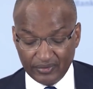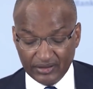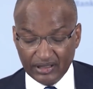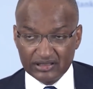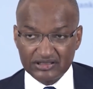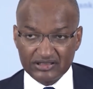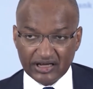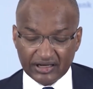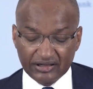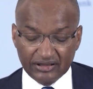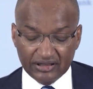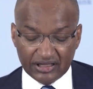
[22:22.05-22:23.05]

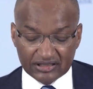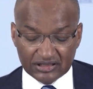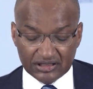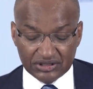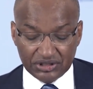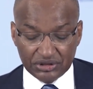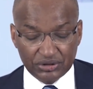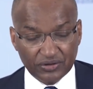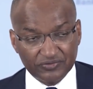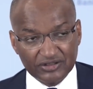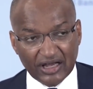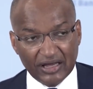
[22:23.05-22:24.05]
Secondly, there's this issue
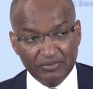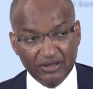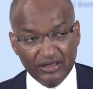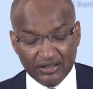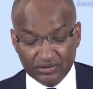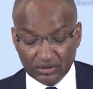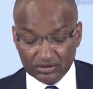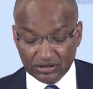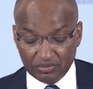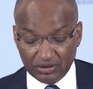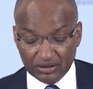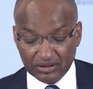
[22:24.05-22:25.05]
of timing. I talked
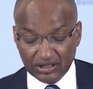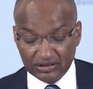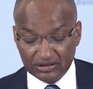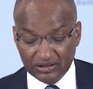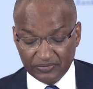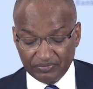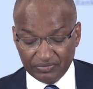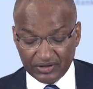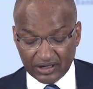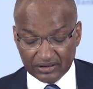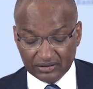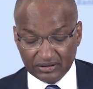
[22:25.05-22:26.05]
about
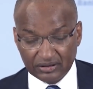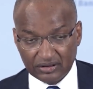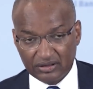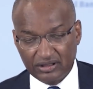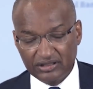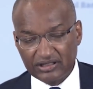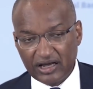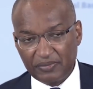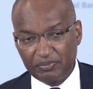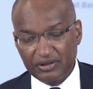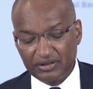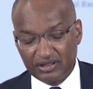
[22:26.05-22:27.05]
that it
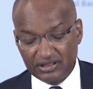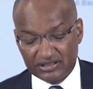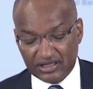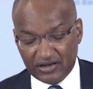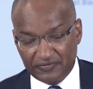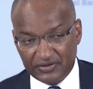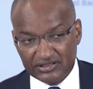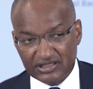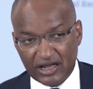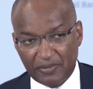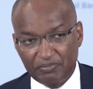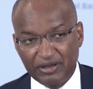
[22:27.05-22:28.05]
happened, the surveys
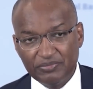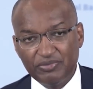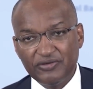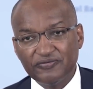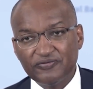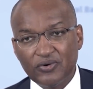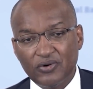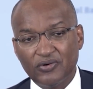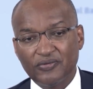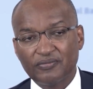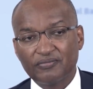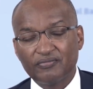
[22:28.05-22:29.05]
happened before
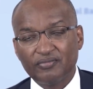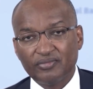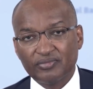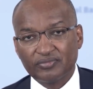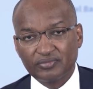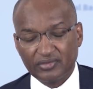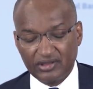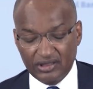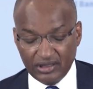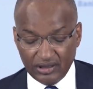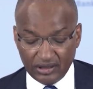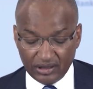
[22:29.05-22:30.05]

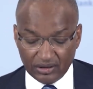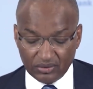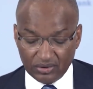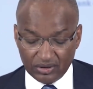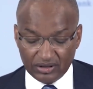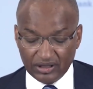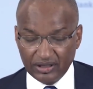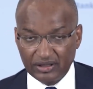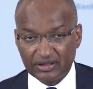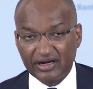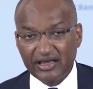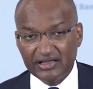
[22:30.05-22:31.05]
the
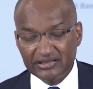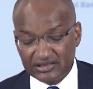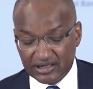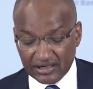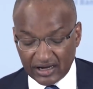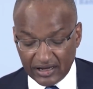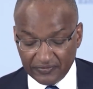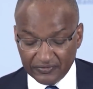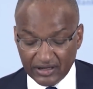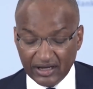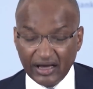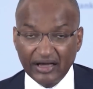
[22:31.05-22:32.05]
rains arrived.
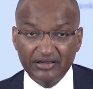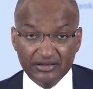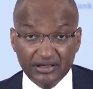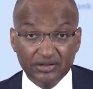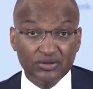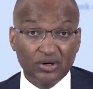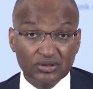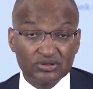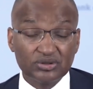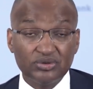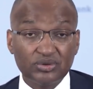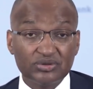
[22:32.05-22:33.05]
And indeed also
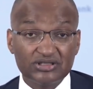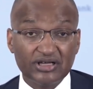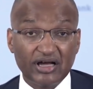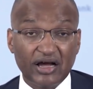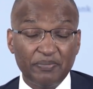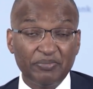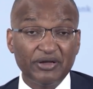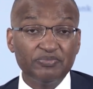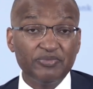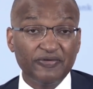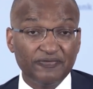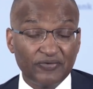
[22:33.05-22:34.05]
you could say happened
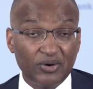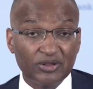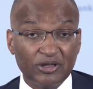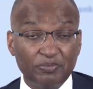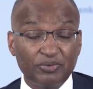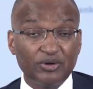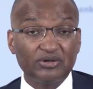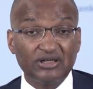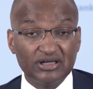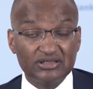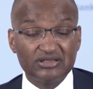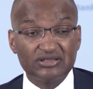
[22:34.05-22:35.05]
before the
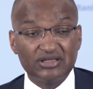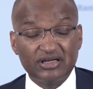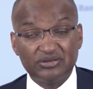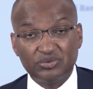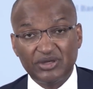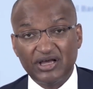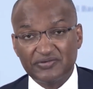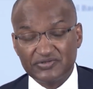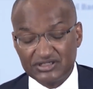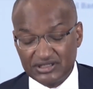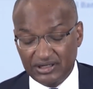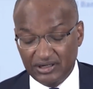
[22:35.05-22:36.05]
protests that we have
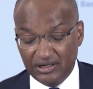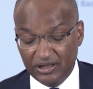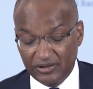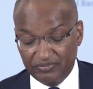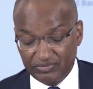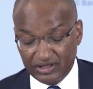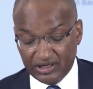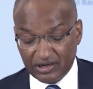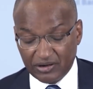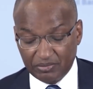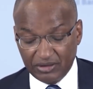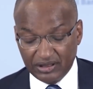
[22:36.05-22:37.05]
seen in our
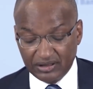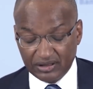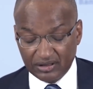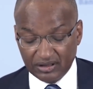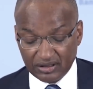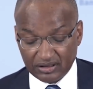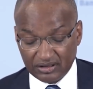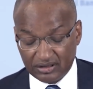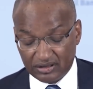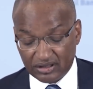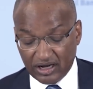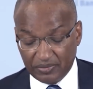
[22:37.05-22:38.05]
main
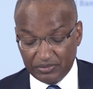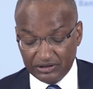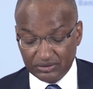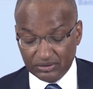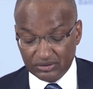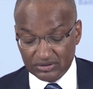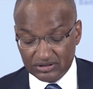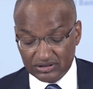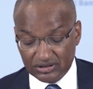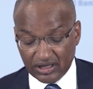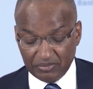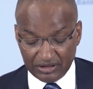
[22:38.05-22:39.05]
capitals,
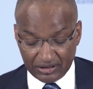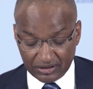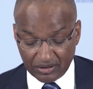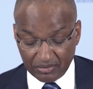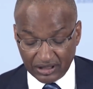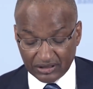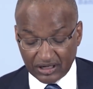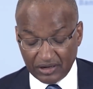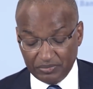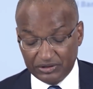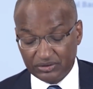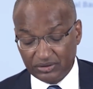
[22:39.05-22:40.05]
in our main
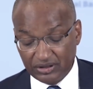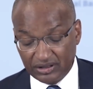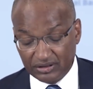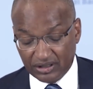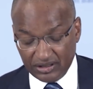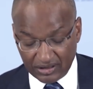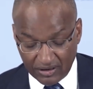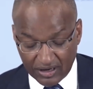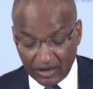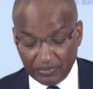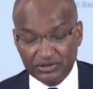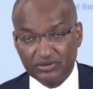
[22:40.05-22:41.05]
capital and in our
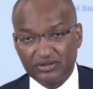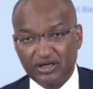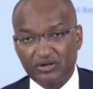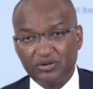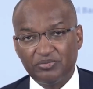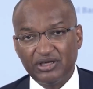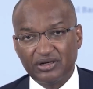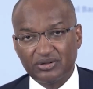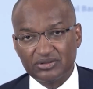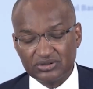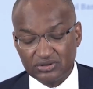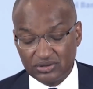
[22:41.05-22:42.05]
capital, Nairobi, and
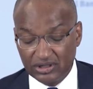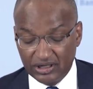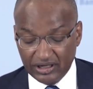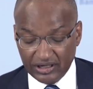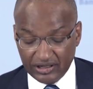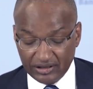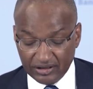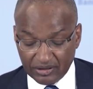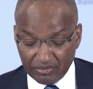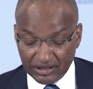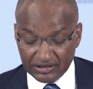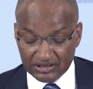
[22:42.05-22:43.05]
also in
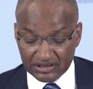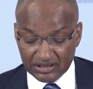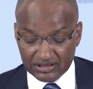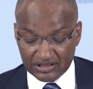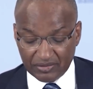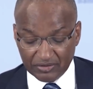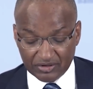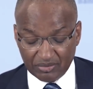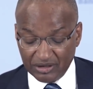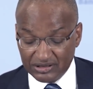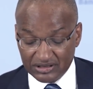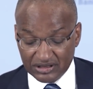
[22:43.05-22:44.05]
some of the
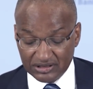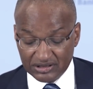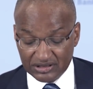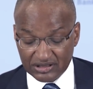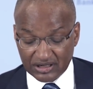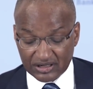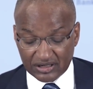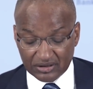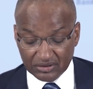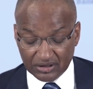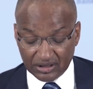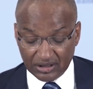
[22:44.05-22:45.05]
main cities
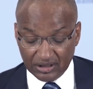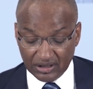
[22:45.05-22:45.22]
around the